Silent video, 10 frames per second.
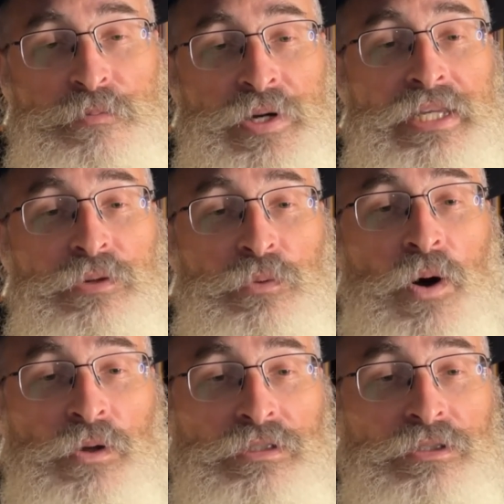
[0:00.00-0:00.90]
But he
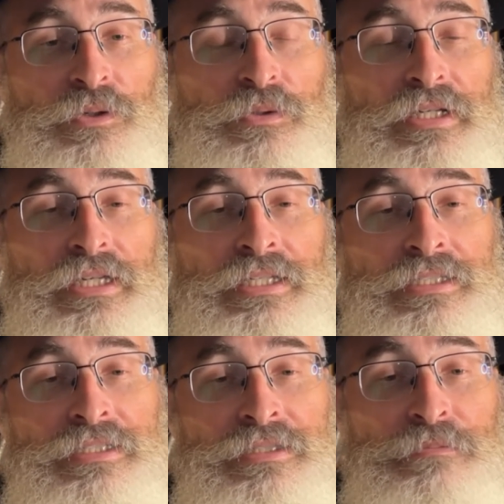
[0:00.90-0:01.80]
also
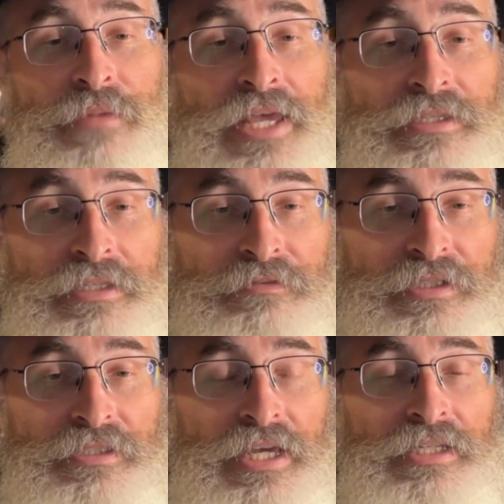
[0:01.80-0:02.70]
is demanding of
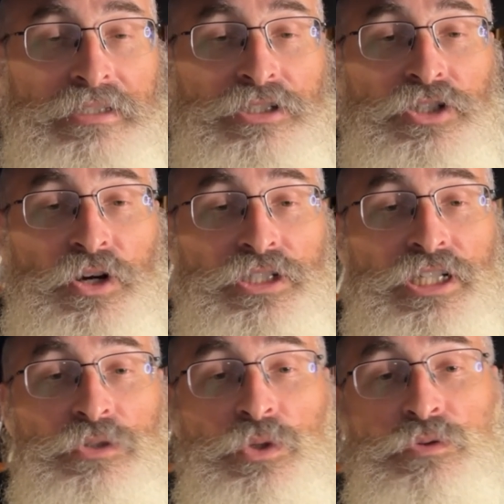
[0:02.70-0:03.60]
us, and he's charging
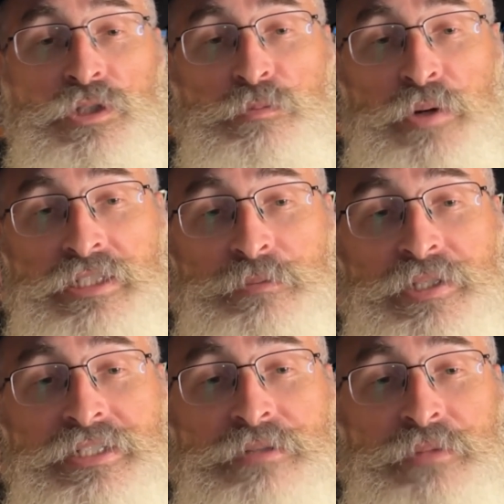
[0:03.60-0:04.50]
us with the
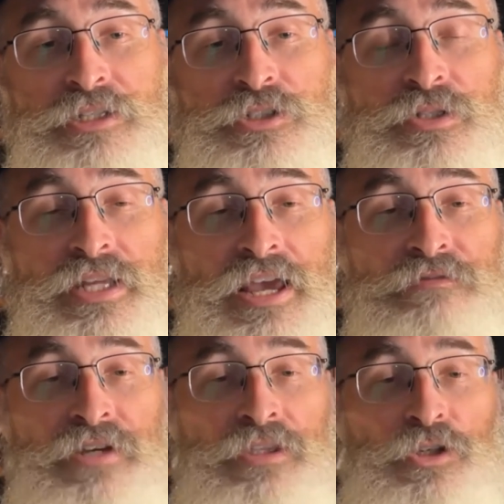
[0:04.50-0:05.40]
responsibility to make sure that
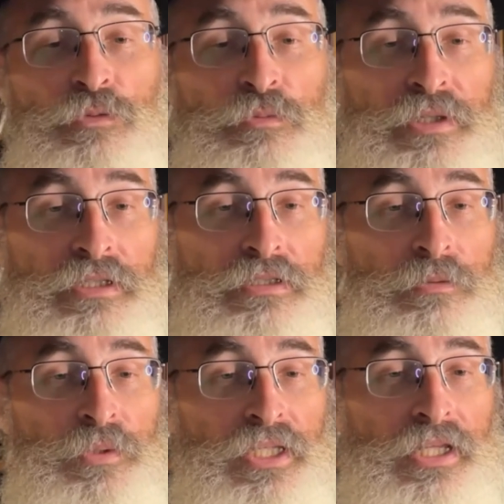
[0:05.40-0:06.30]
every other human being is
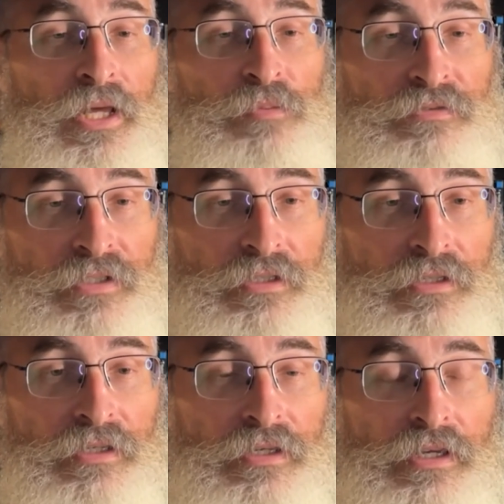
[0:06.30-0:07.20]
similarly uplifted.
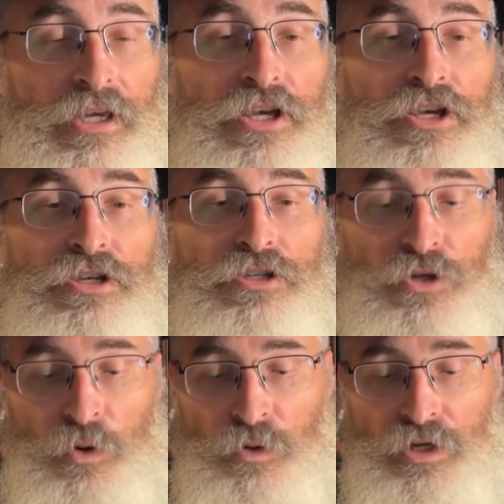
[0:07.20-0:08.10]

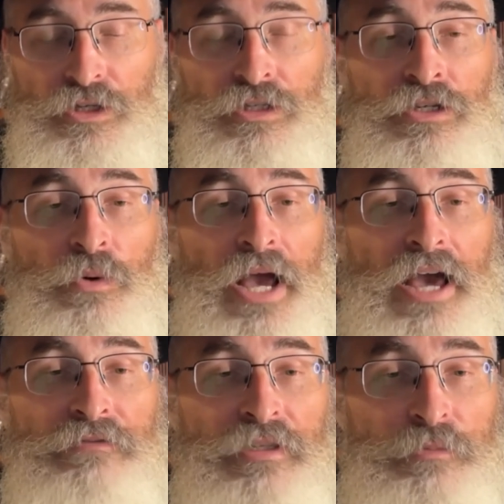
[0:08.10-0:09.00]
So you
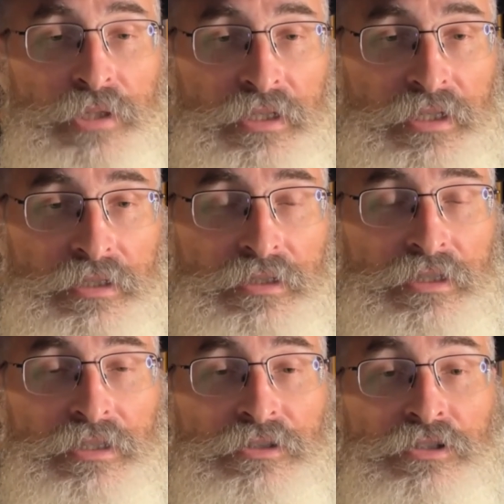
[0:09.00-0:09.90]
have the ability.
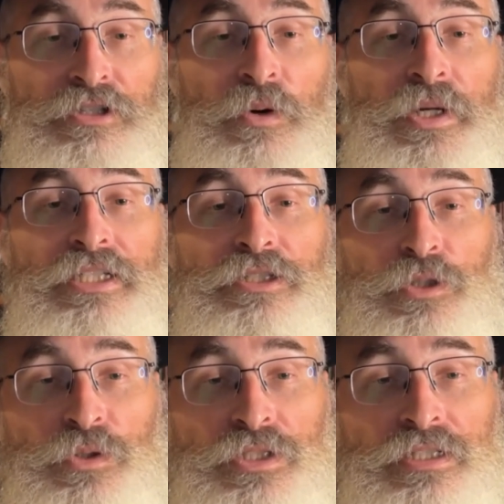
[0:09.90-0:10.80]
There's no
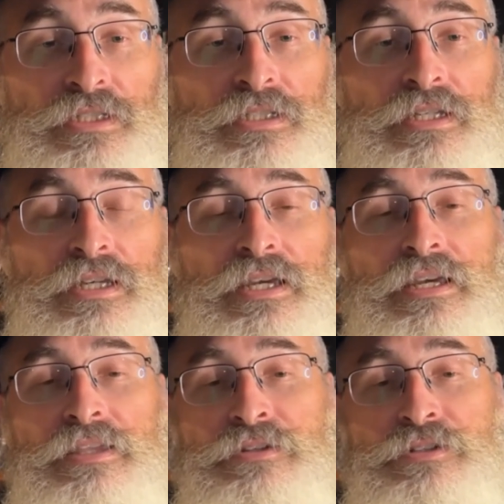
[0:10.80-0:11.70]
excuses.
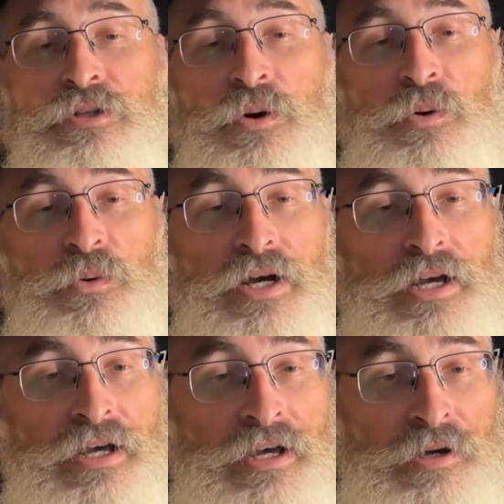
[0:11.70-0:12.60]
There's no,
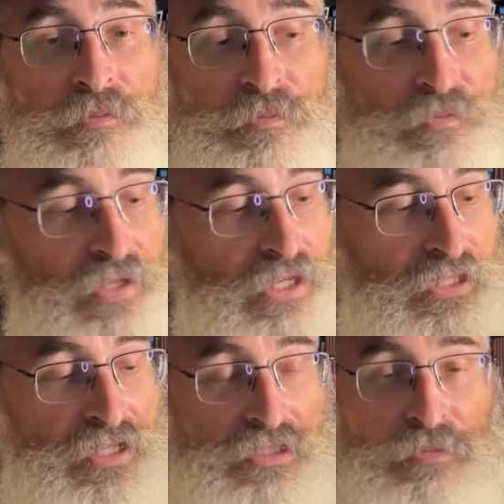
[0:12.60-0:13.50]
it
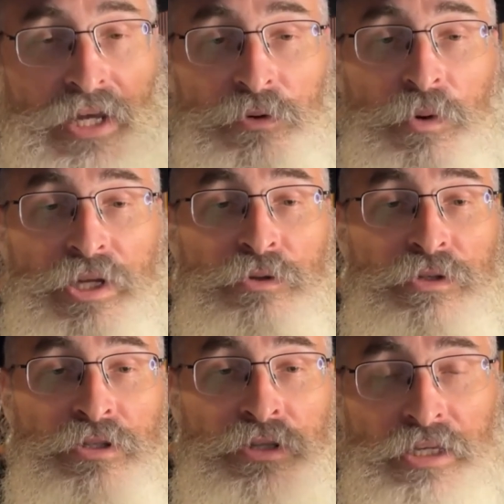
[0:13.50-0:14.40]
doesn't matter what
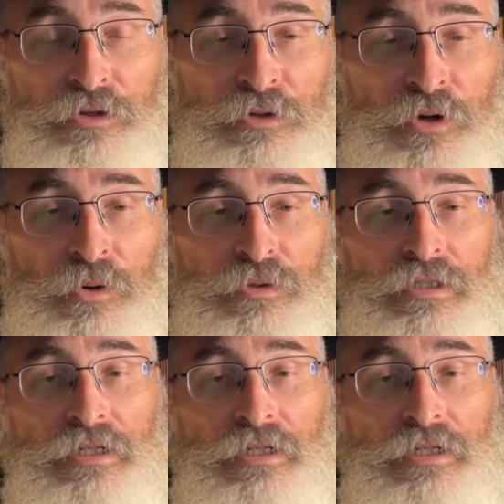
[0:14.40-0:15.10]
you think you know